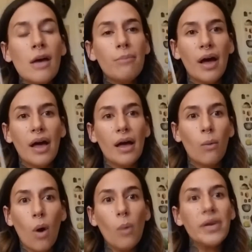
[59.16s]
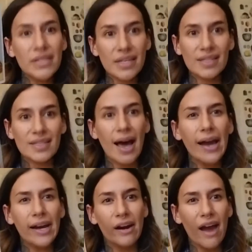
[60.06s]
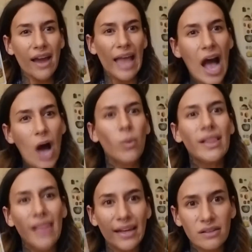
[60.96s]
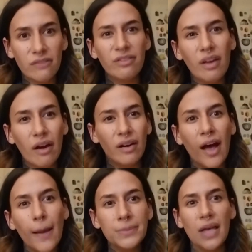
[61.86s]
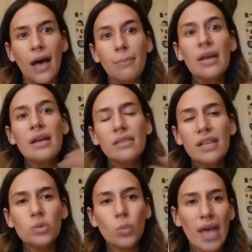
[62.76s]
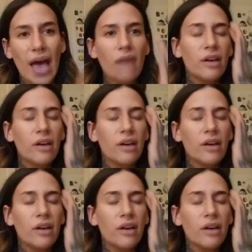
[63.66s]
but what we desire and how we like to fill our cups up, this we have